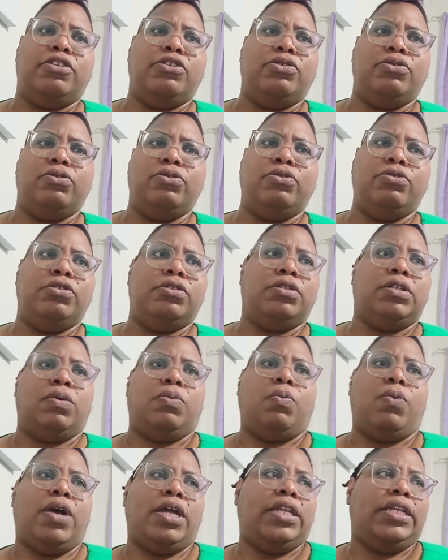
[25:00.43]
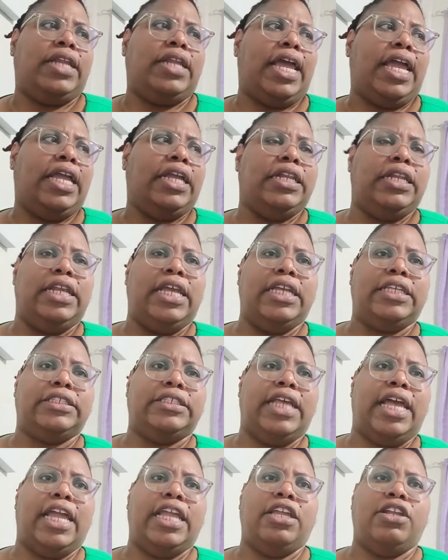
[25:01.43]
dudes one day,
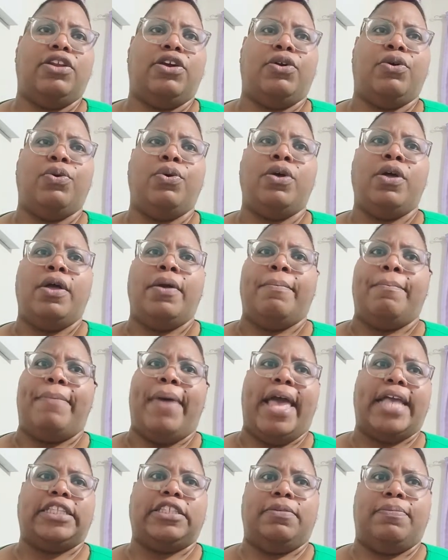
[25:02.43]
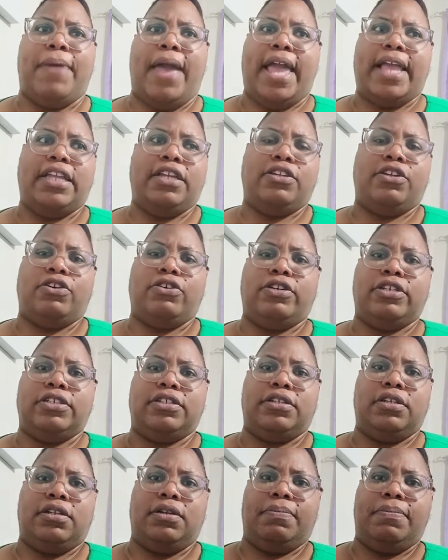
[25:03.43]
next day, you know, back to back, you know, because
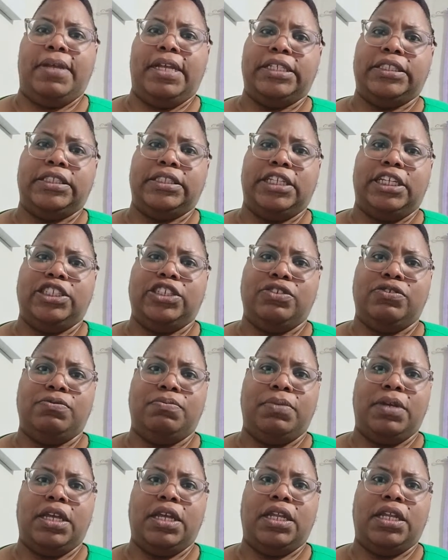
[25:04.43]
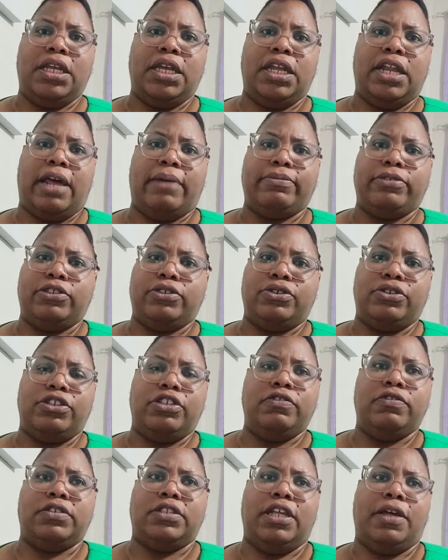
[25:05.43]
in the business that you've been in, I'm sure
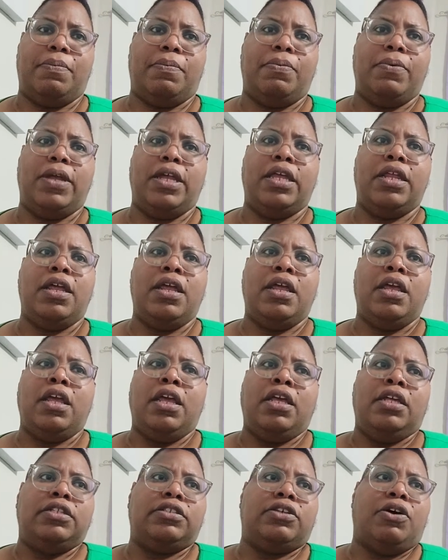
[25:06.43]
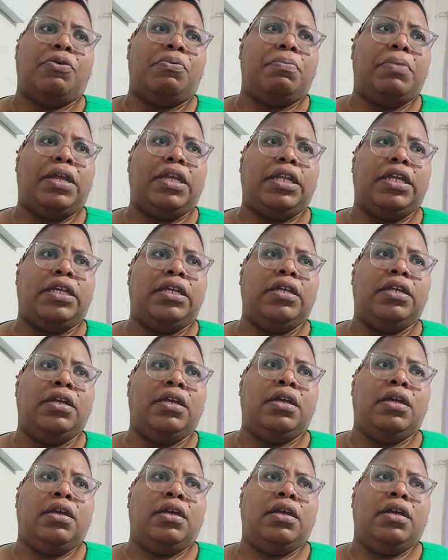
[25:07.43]
you slept with so many,